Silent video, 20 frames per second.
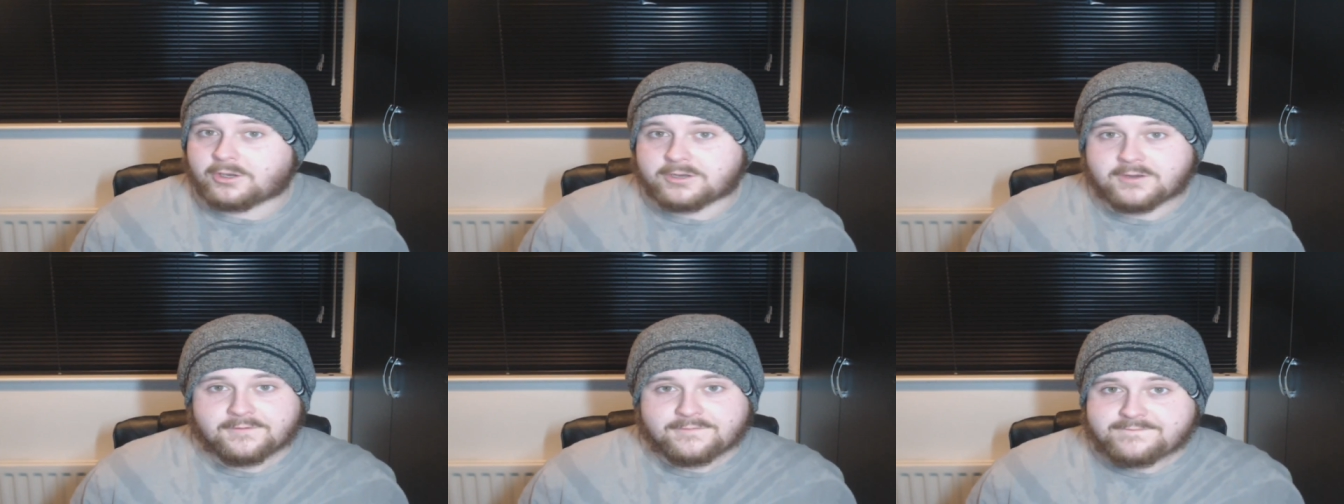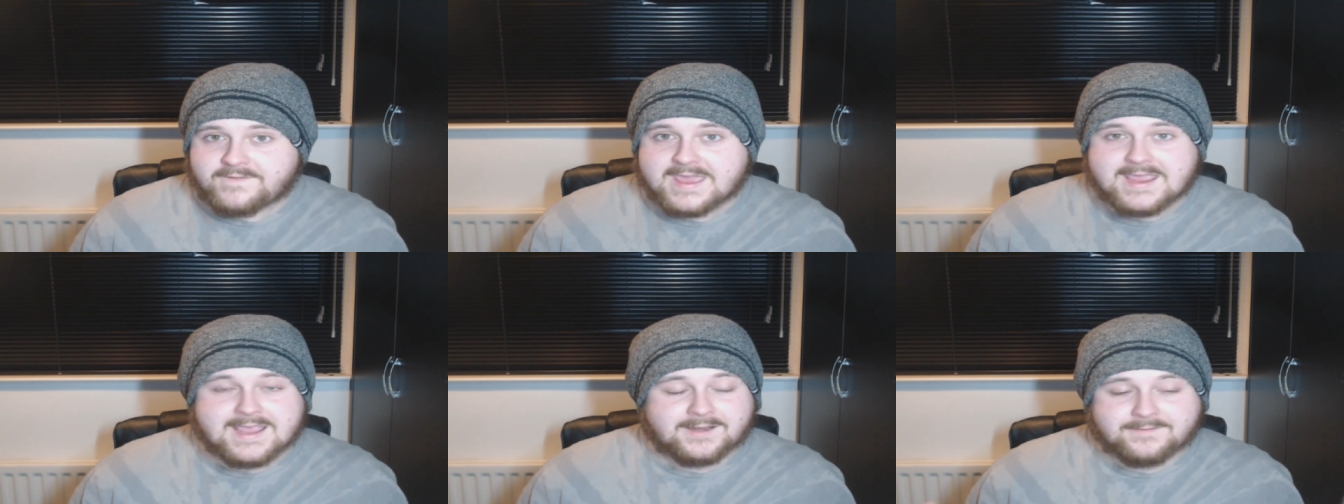on the
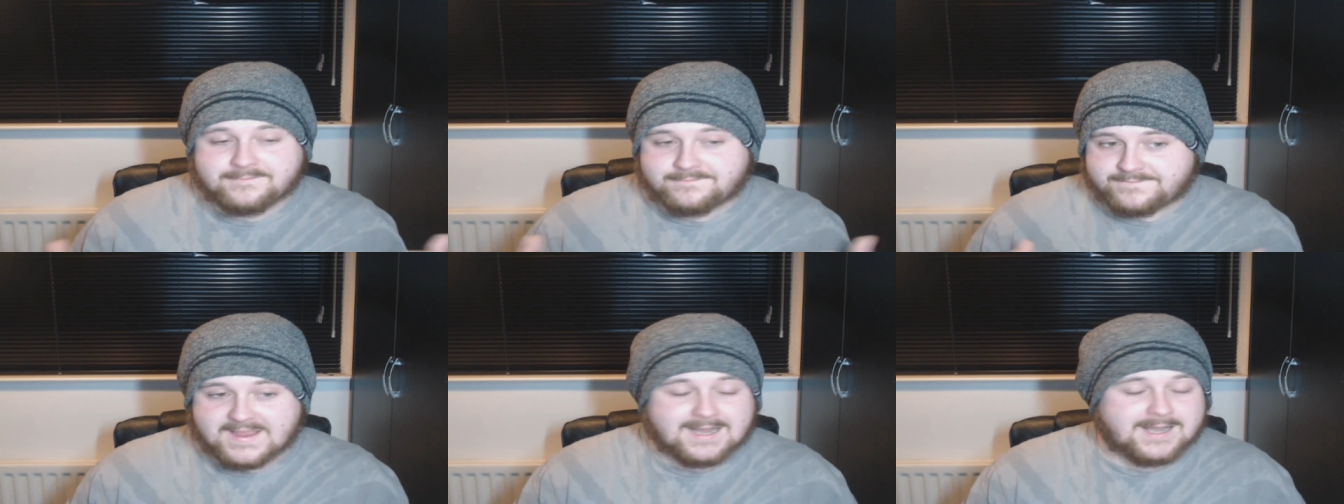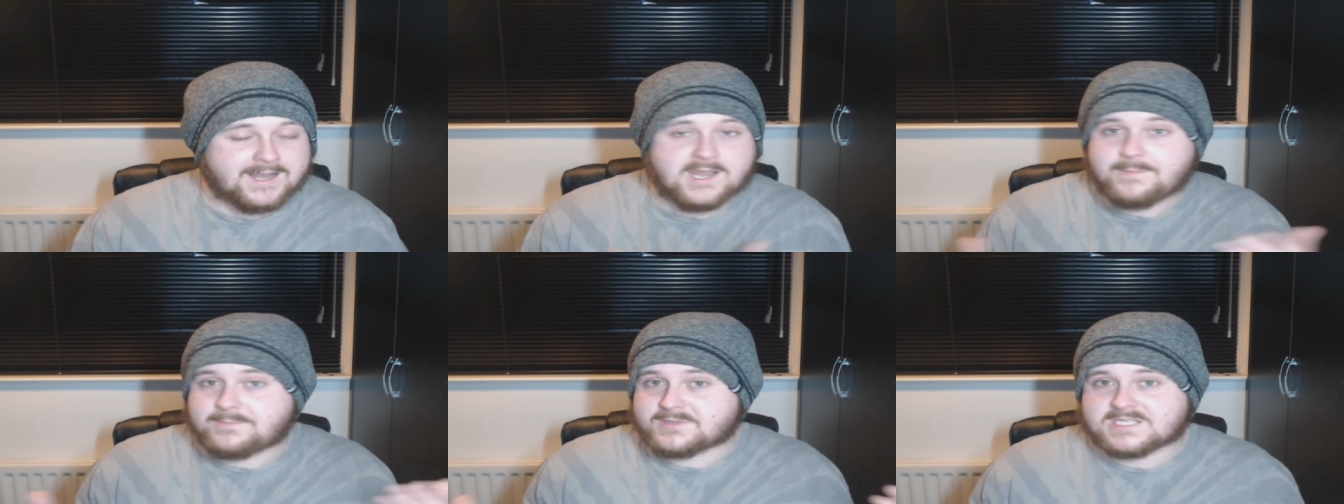feet and
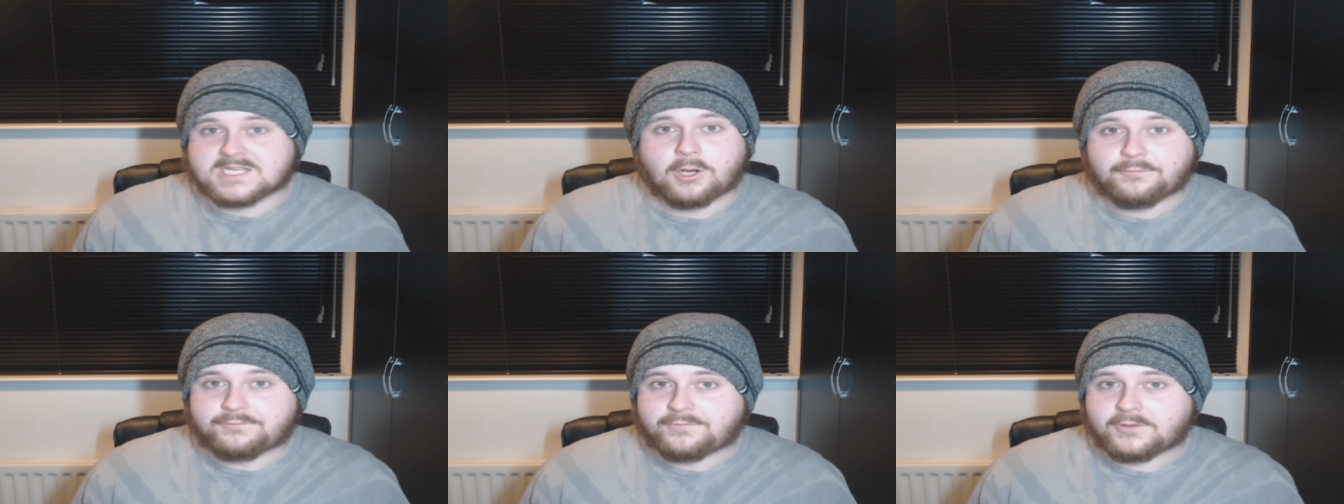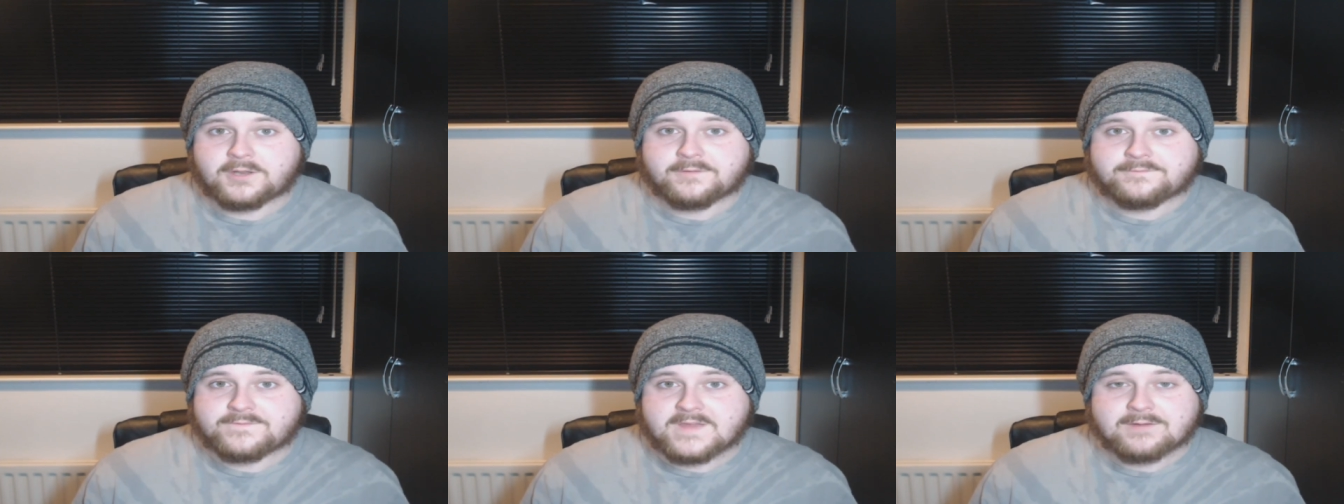feeling himself
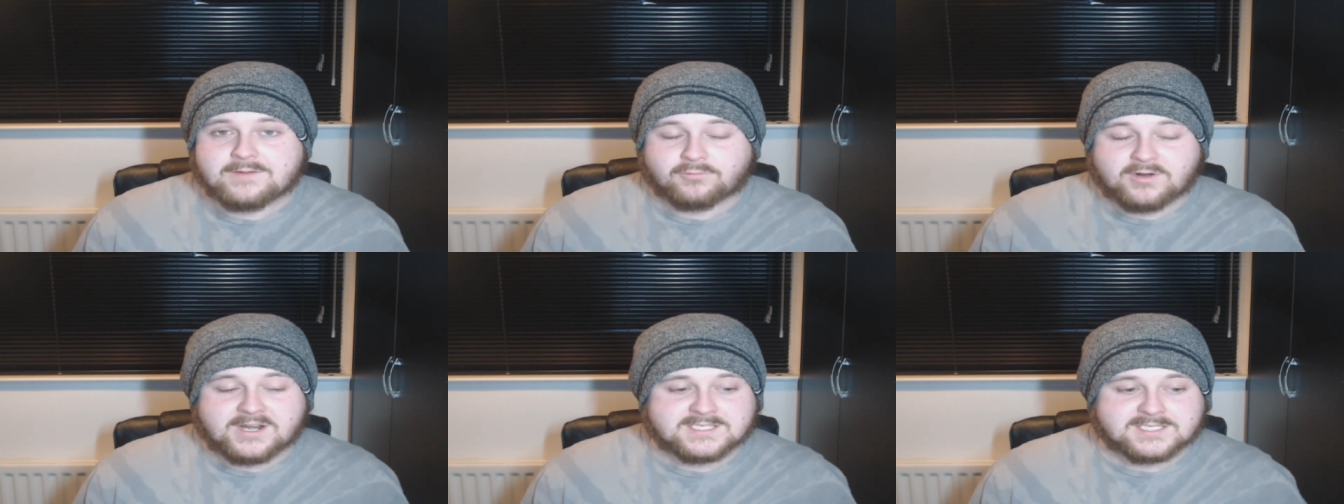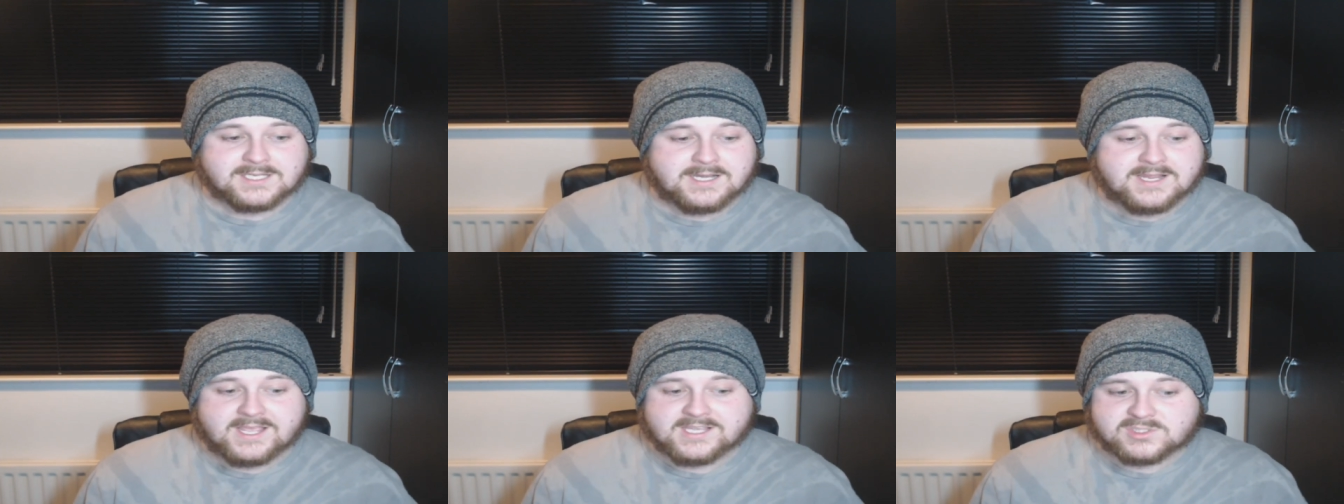on the feet recently
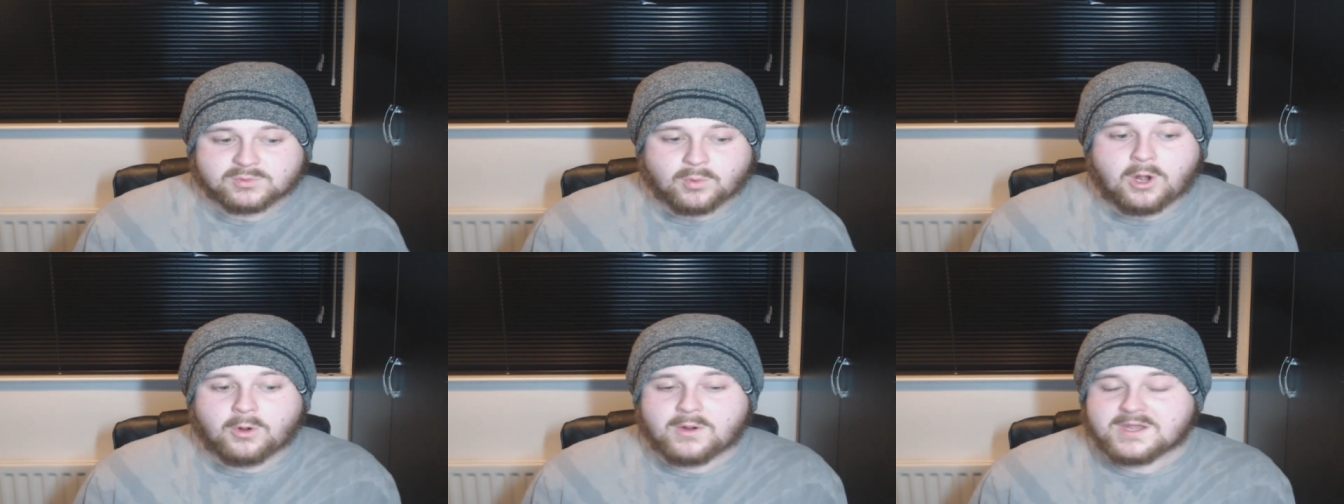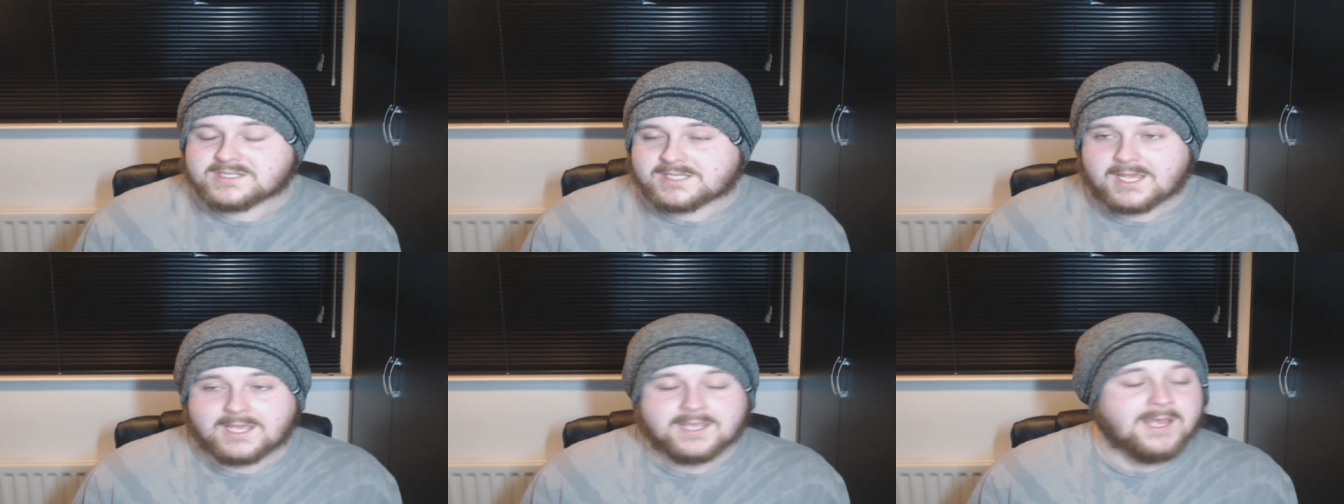recently as well
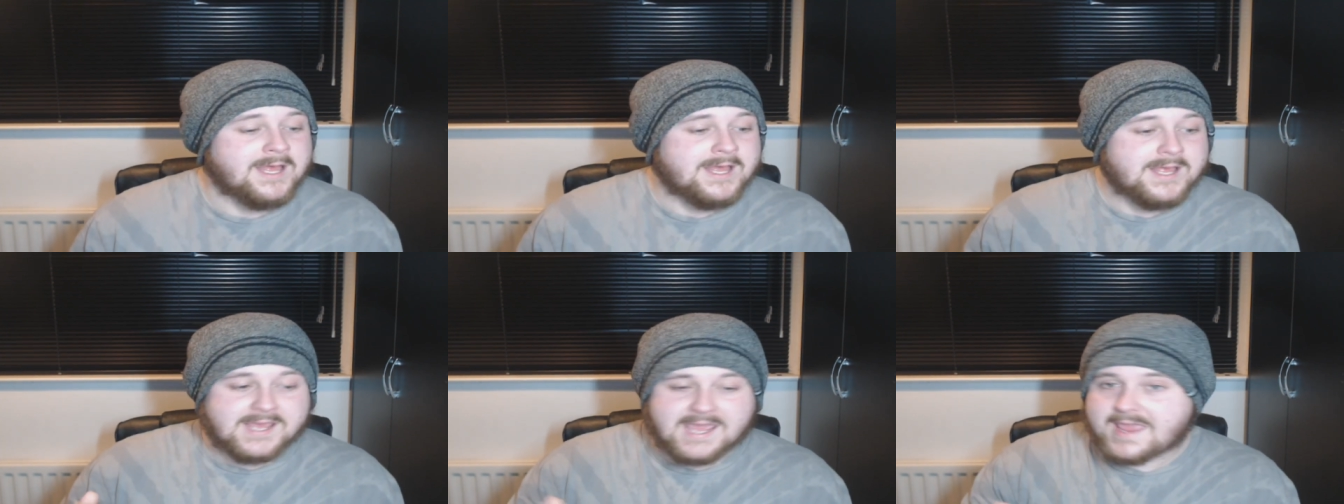is here.